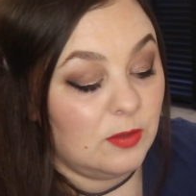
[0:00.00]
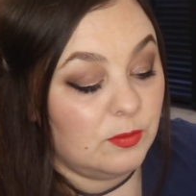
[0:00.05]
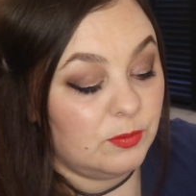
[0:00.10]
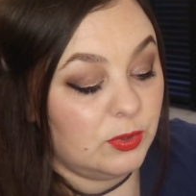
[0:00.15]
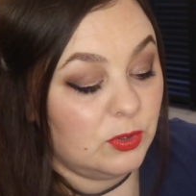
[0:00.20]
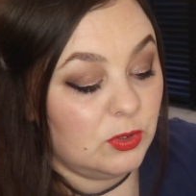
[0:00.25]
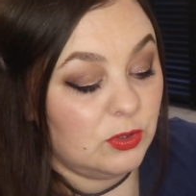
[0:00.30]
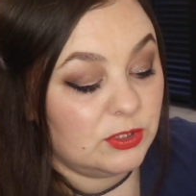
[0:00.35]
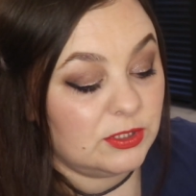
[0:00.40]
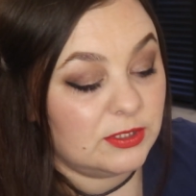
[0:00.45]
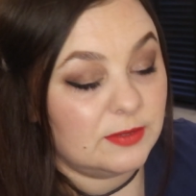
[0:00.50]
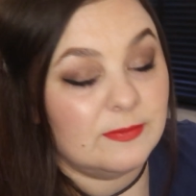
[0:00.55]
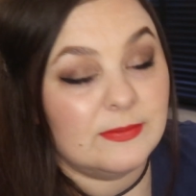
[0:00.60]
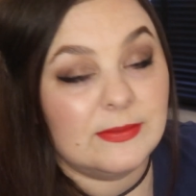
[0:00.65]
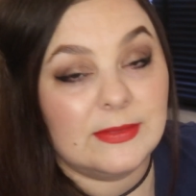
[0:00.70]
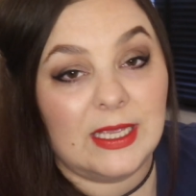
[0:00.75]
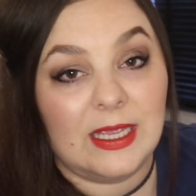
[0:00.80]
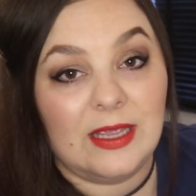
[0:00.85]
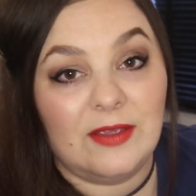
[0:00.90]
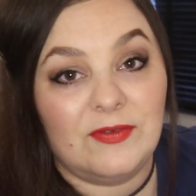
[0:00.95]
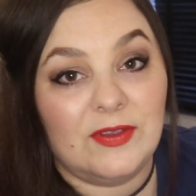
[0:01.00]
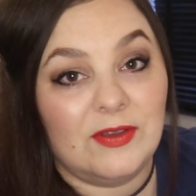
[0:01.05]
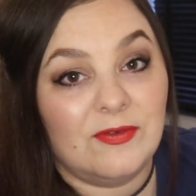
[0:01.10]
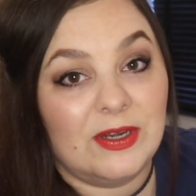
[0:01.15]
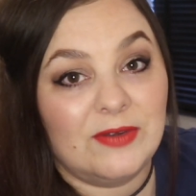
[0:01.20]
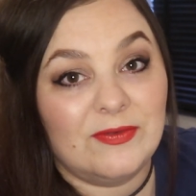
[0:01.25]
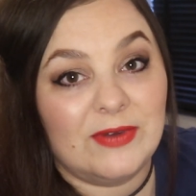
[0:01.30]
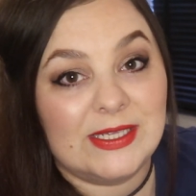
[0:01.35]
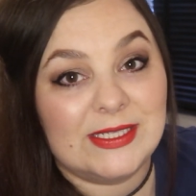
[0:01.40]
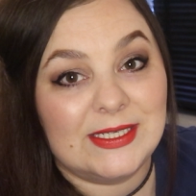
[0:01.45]
But if you're
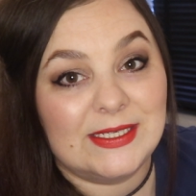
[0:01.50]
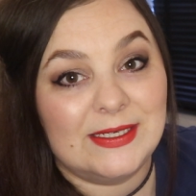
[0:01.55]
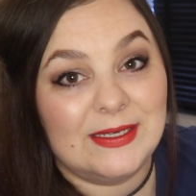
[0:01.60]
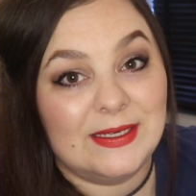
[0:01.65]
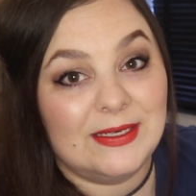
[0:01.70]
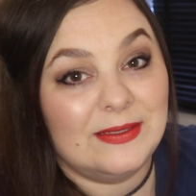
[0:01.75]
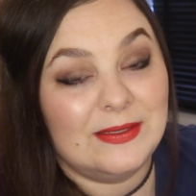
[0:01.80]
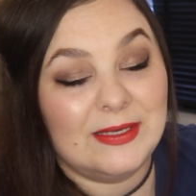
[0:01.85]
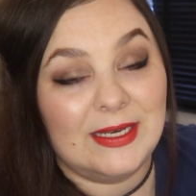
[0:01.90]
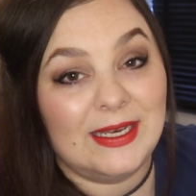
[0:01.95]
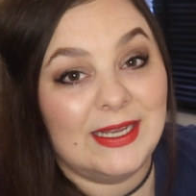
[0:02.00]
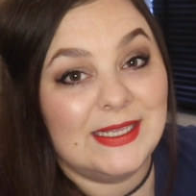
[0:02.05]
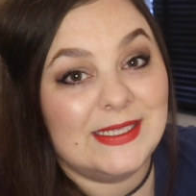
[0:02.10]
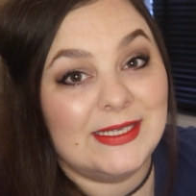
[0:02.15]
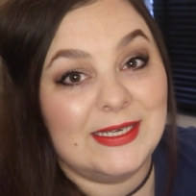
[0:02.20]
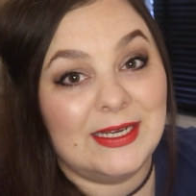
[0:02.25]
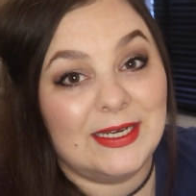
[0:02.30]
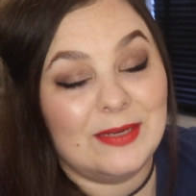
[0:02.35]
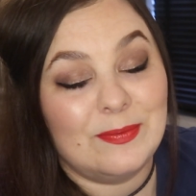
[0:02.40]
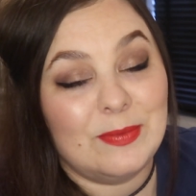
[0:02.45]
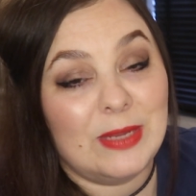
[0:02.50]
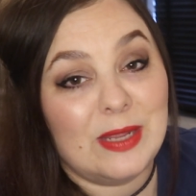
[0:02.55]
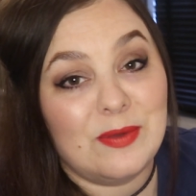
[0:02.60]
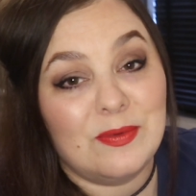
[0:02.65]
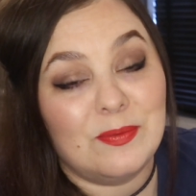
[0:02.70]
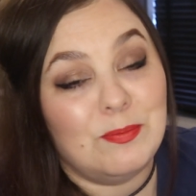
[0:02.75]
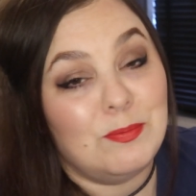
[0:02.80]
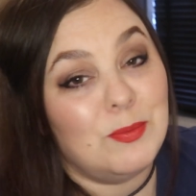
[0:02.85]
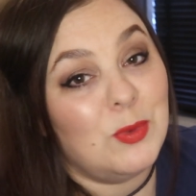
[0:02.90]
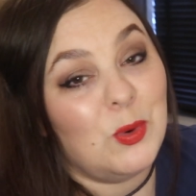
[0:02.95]
interested in listening to me
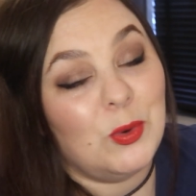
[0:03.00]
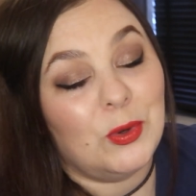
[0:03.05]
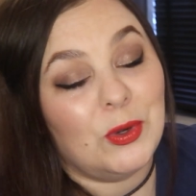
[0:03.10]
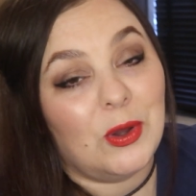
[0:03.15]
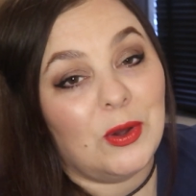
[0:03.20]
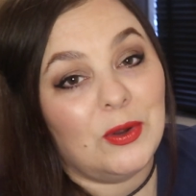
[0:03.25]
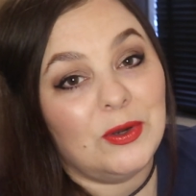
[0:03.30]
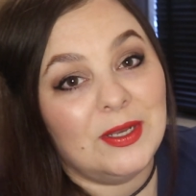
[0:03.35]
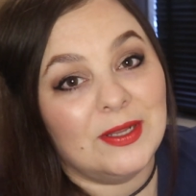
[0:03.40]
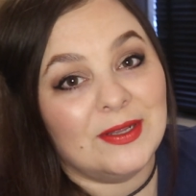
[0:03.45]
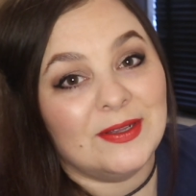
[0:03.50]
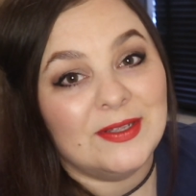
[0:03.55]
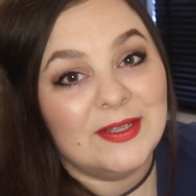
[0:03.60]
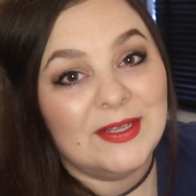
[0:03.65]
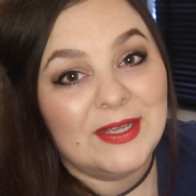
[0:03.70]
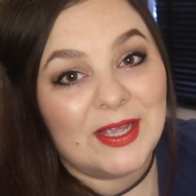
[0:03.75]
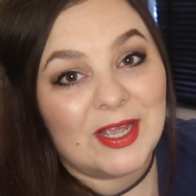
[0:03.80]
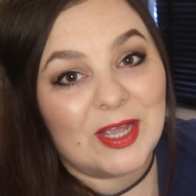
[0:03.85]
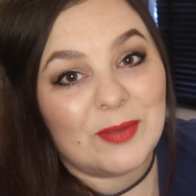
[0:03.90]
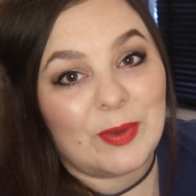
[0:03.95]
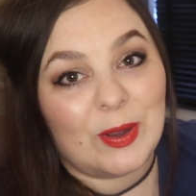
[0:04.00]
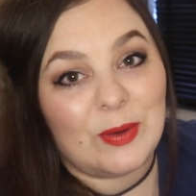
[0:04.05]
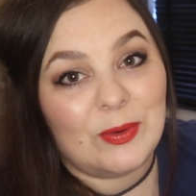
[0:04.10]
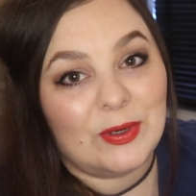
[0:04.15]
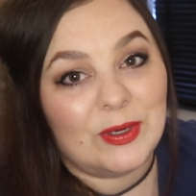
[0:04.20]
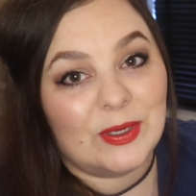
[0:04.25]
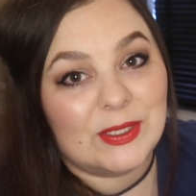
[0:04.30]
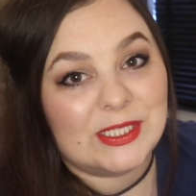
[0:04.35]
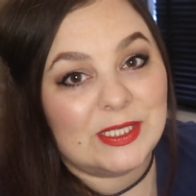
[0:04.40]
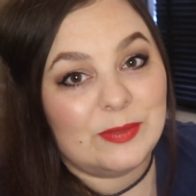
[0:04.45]
moan on about
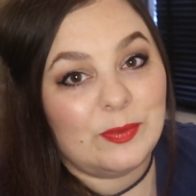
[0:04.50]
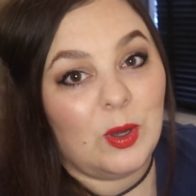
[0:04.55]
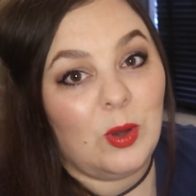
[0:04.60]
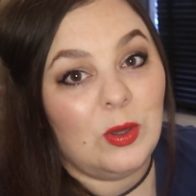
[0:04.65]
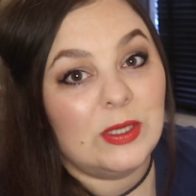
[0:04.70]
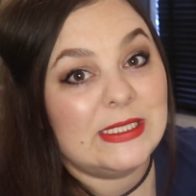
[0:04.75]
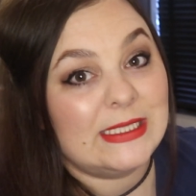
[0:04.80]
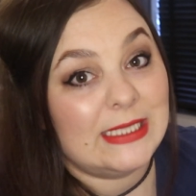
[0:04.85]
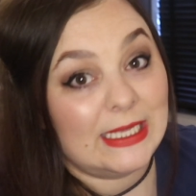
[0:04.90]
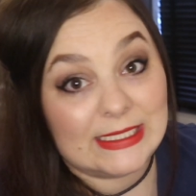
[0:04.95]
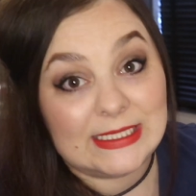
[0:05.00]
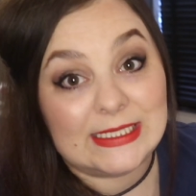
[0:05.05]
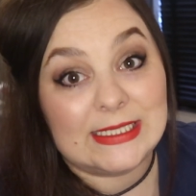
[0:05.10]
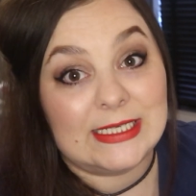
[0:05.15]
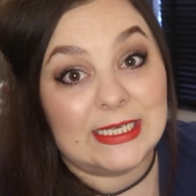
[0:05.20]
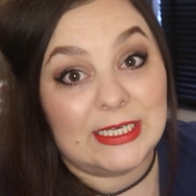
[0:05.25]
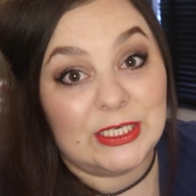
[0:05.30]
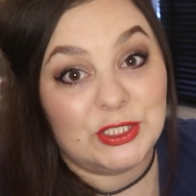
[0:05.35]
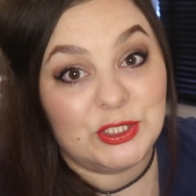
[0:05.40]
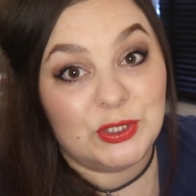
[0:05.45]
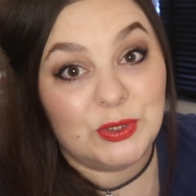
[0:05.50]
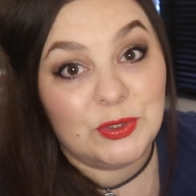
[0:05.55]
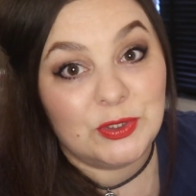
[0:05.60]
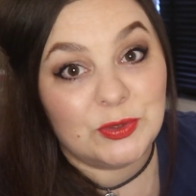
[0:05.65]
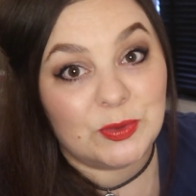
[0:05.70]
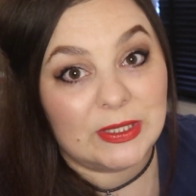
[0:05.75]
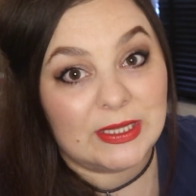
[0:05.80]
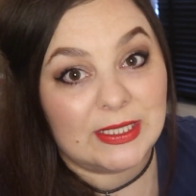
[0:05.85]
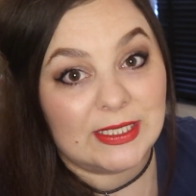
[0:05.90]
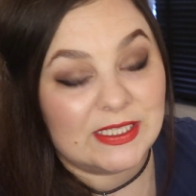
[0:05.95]
Glossybox, then stay tuned
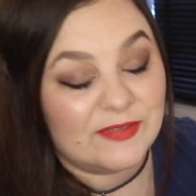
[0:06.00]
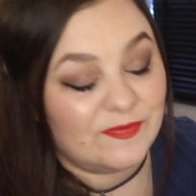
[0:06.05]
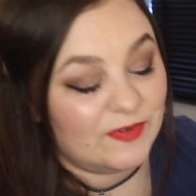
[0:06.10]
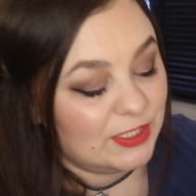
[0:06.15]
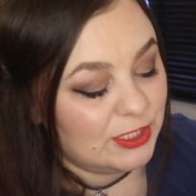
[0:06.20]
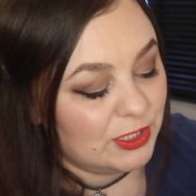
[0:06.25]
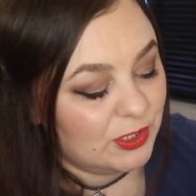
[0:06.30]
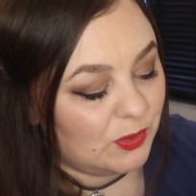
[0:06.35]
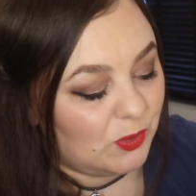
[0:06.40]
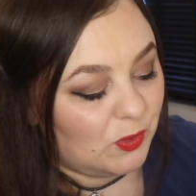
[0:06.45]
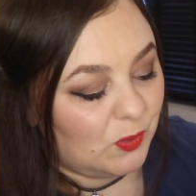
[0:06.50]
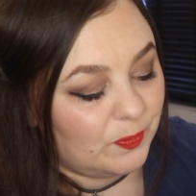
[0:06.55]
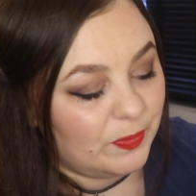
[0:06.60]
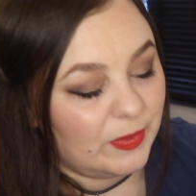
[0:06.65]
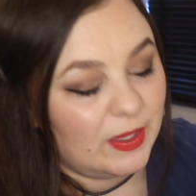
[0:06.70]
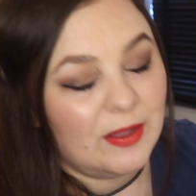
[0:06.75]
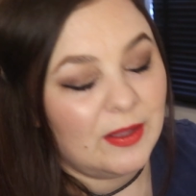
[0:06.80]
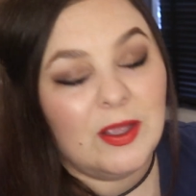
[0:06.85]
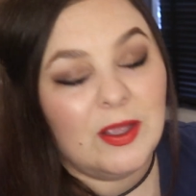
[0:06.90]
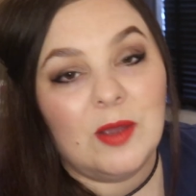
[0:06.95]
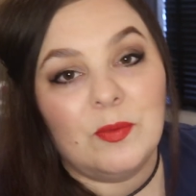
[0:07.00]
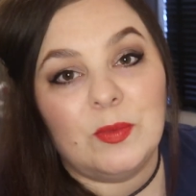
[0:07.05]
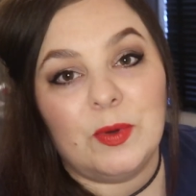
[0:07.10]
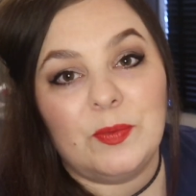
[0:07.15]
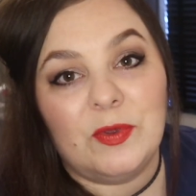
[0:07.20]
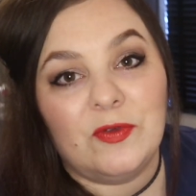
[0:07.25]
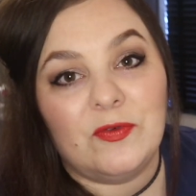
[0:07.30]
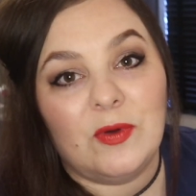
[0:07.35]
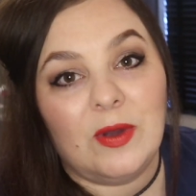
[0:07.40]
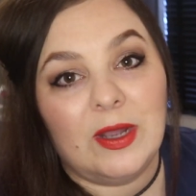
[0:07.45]
with this video. But
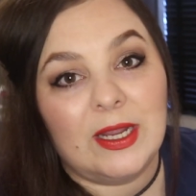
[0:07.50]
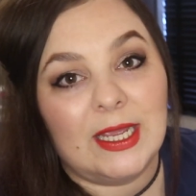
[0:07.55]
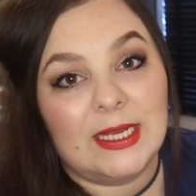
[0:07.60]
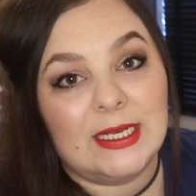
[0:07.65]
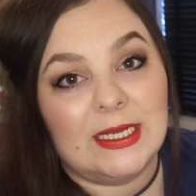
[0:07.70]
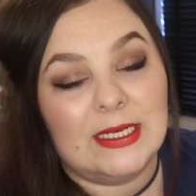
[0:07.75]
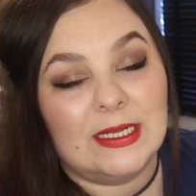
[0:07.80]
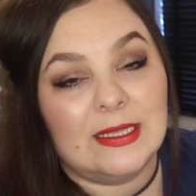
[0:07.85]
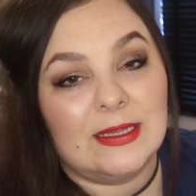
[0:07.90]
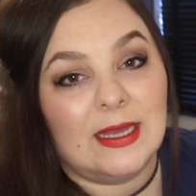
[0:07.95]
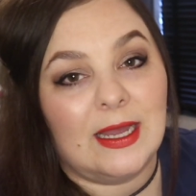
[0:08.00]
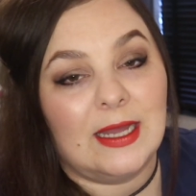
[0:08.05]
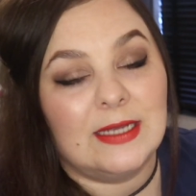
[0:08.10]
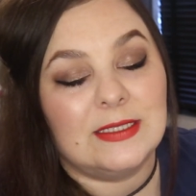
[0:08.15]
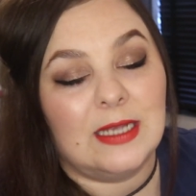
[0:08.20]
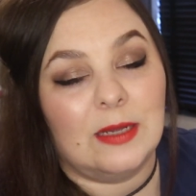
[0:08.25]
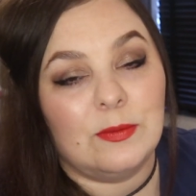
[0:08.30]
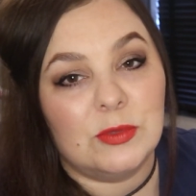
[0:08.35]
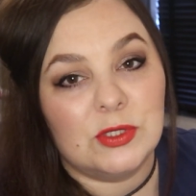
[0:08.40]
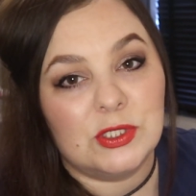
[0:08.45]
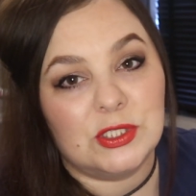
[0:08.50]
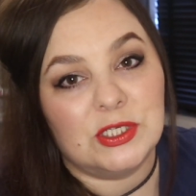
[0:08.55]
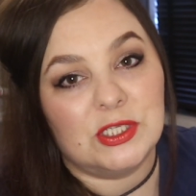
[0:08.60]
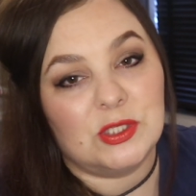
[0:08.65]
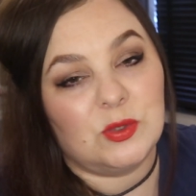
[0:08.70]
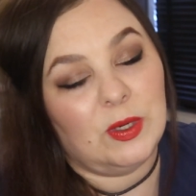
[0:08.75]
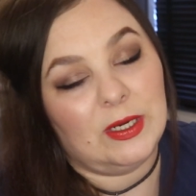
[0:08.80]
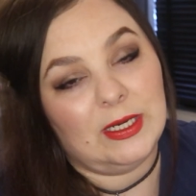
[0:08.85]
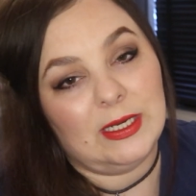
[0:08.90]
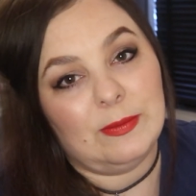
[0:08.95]
before I get into that, I must
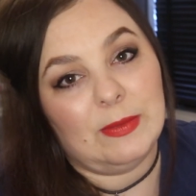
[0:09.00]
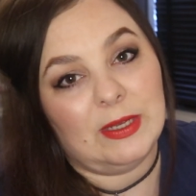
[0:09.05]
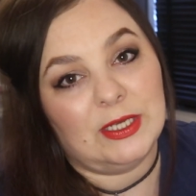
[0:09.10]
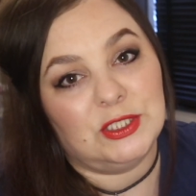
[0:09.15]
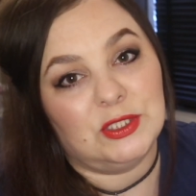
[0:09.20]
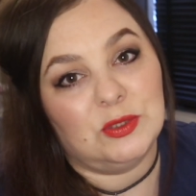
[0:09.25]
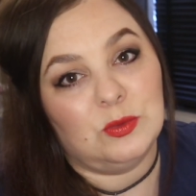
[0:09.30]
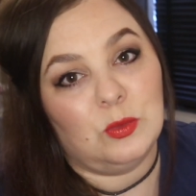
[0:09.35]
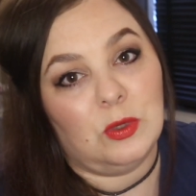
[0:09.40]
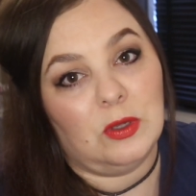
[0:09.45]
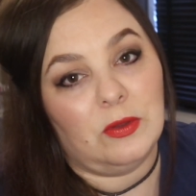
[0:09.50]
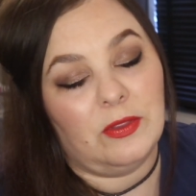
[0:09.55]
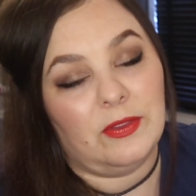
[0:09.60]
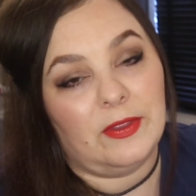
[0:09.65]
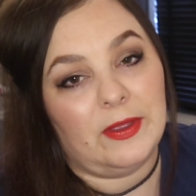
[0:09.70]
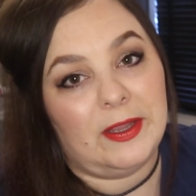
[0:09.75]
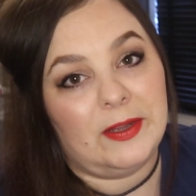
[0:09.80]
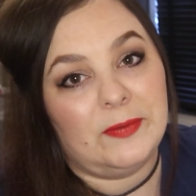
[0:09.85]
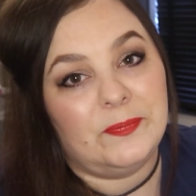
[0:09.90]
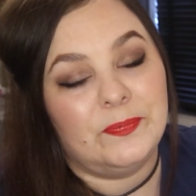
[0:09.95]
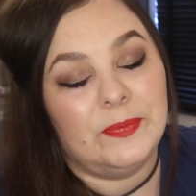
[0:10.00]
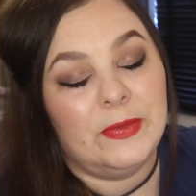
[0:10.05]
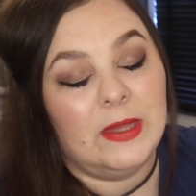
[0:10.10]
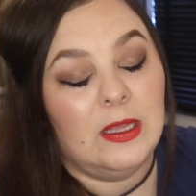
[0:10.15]
just quickly mention one thing.